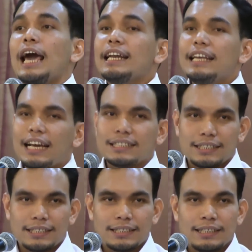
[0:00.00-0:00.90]
And
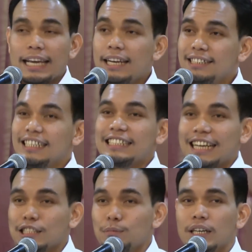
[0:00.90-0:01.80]
yes, ladies and
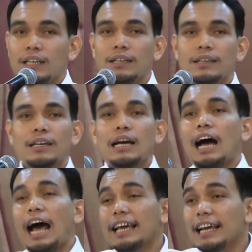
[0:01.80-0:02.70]
gentlemen,
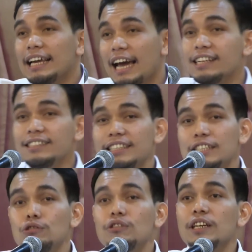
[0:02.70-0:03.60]
I can
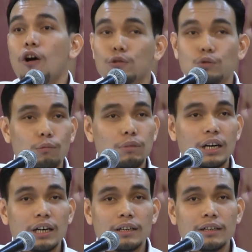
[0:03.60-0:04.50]
guarantee you in
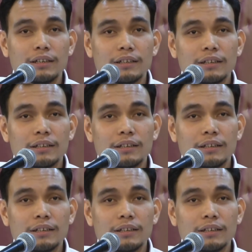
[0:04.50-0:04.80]
October,